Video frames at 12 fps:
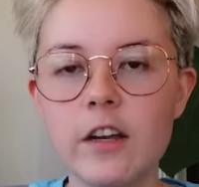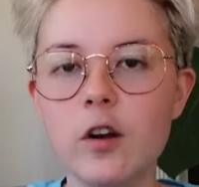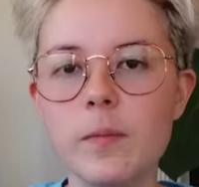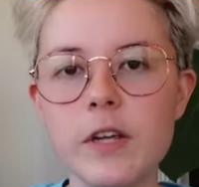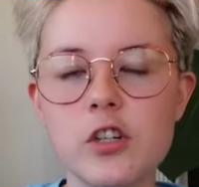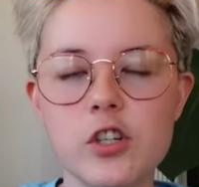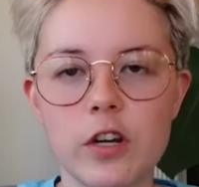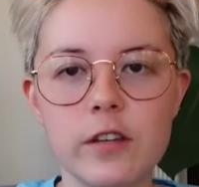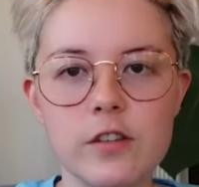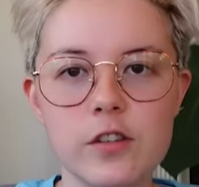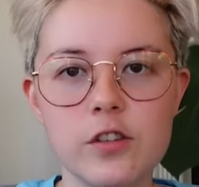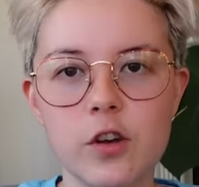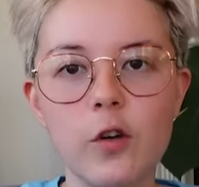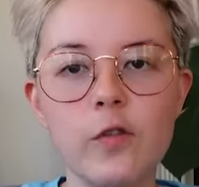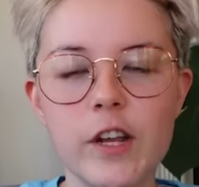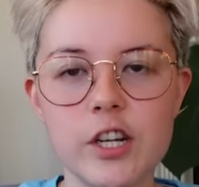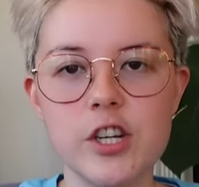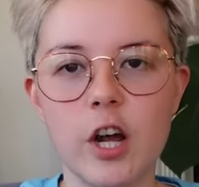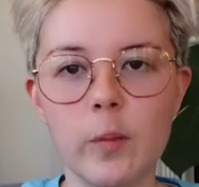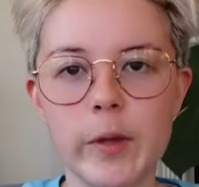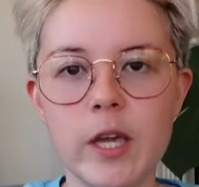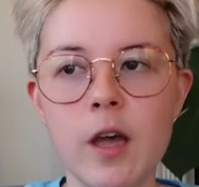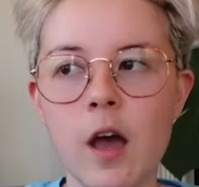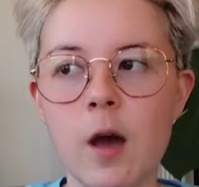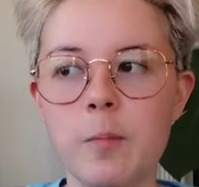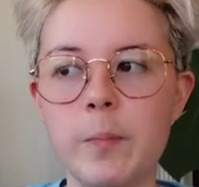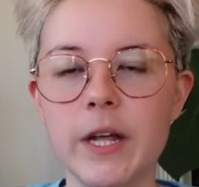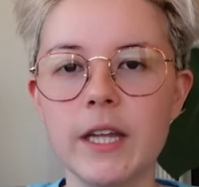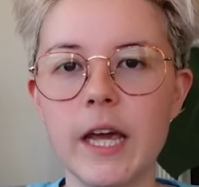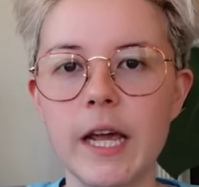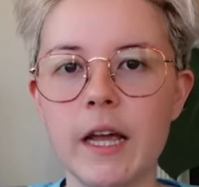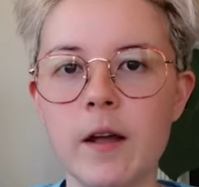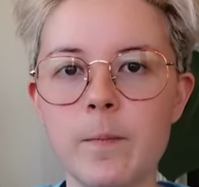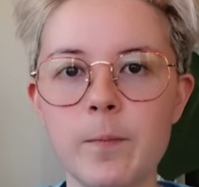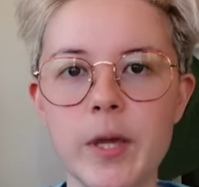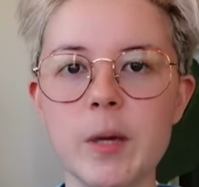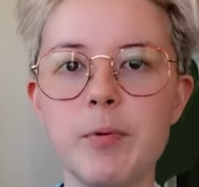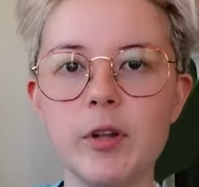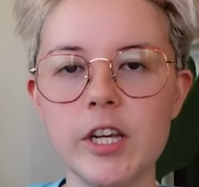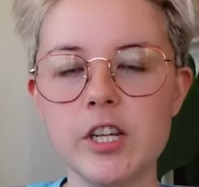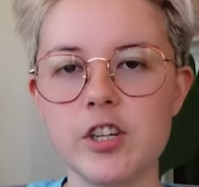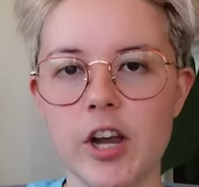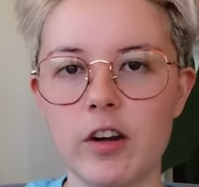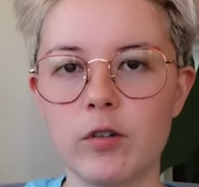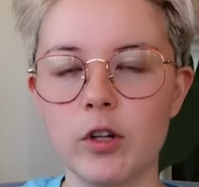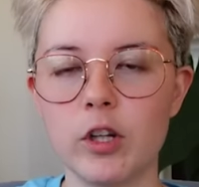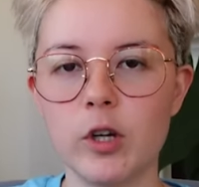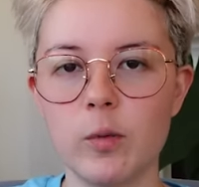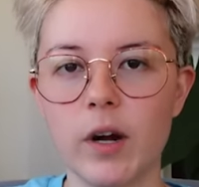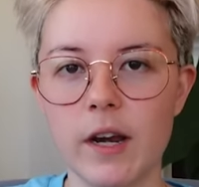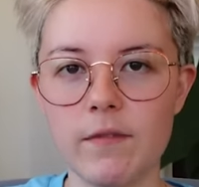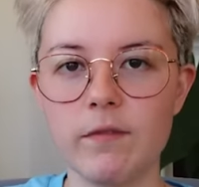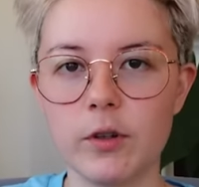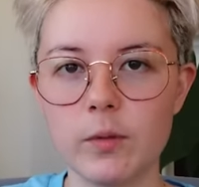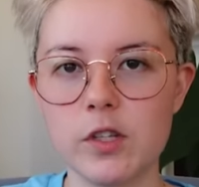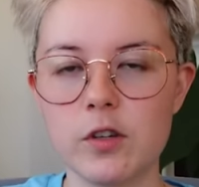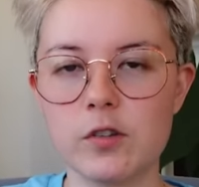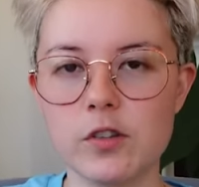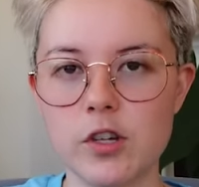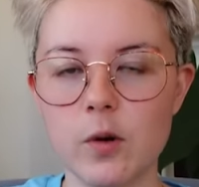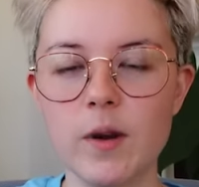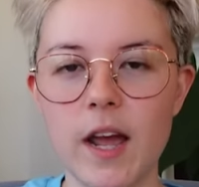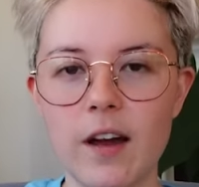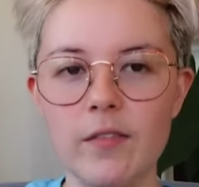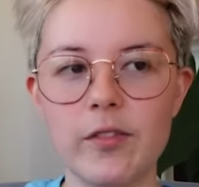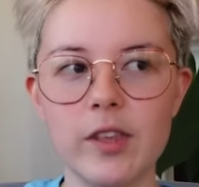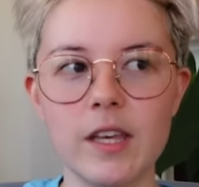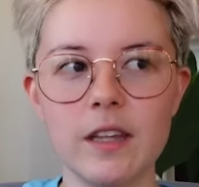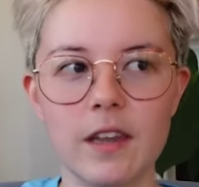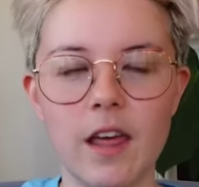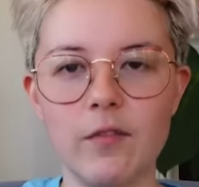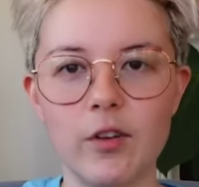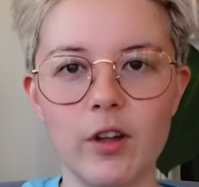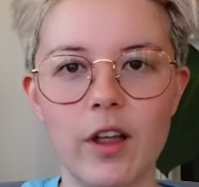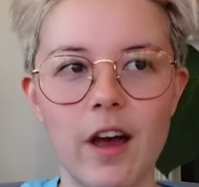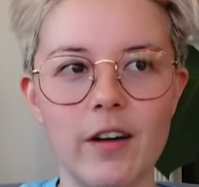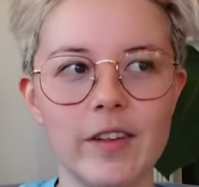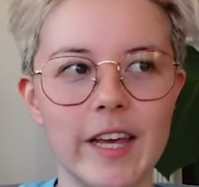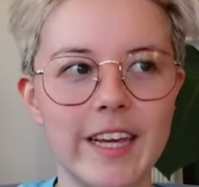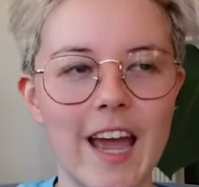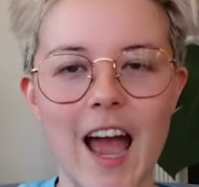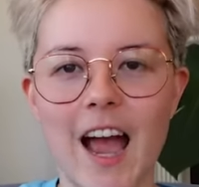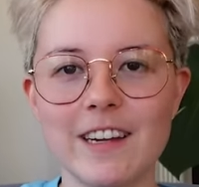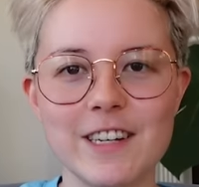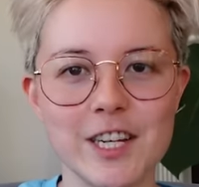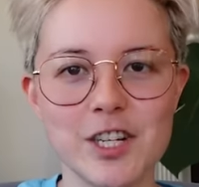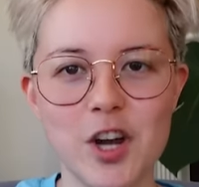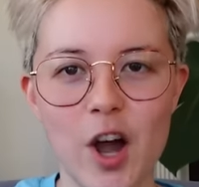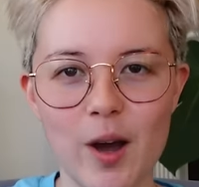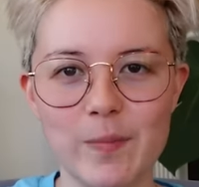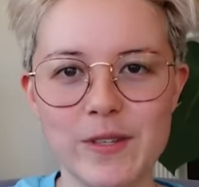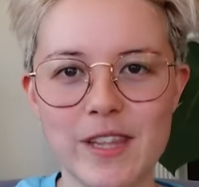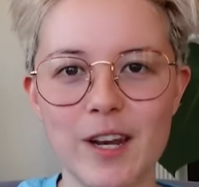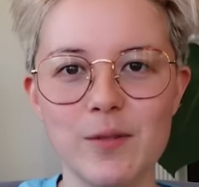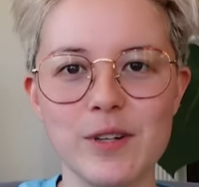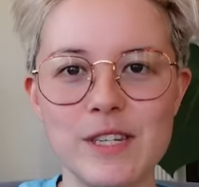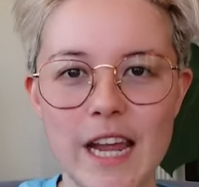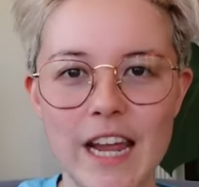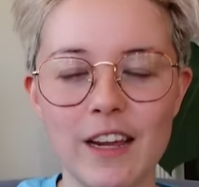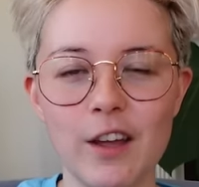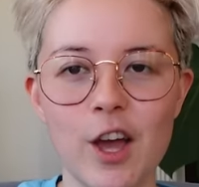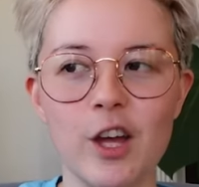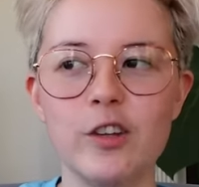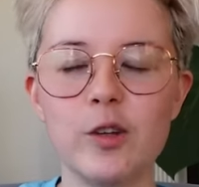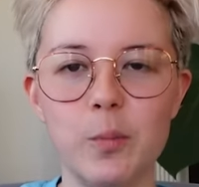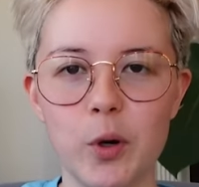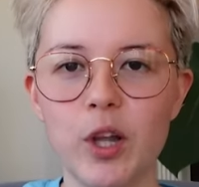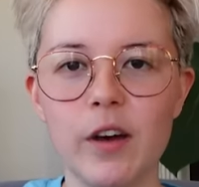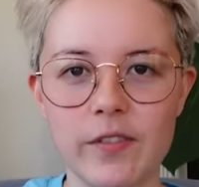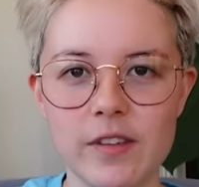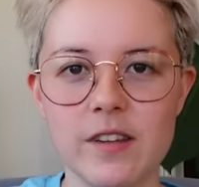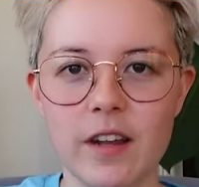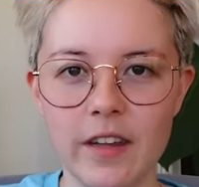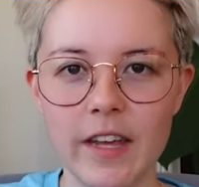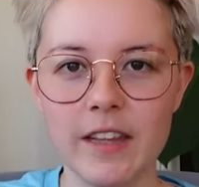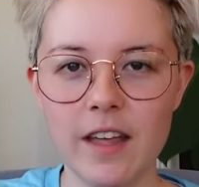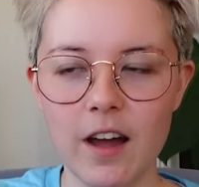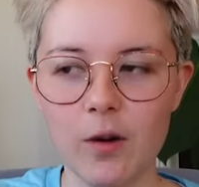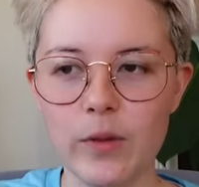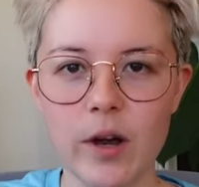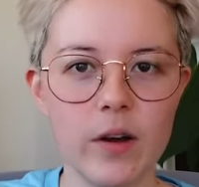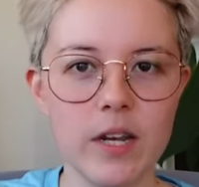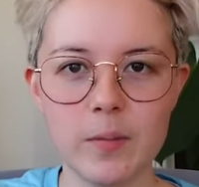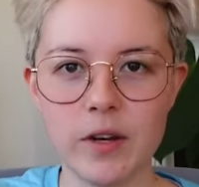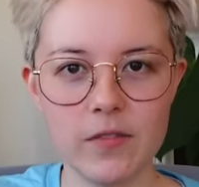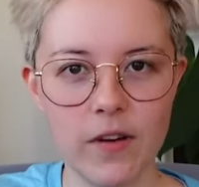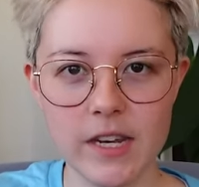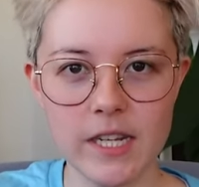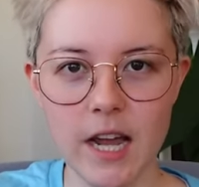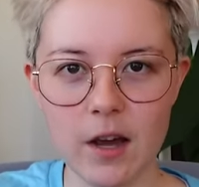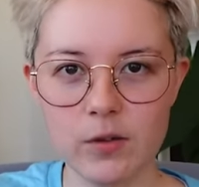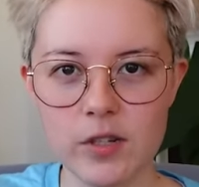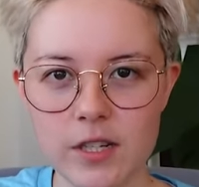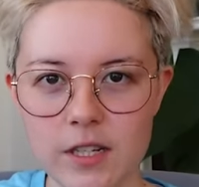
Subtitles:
And I don't mean just Soph and Shelby, but like, people in general who are influencers don't have the level of like acting chops that it would take to pull off a stunt like that without anybody finding out.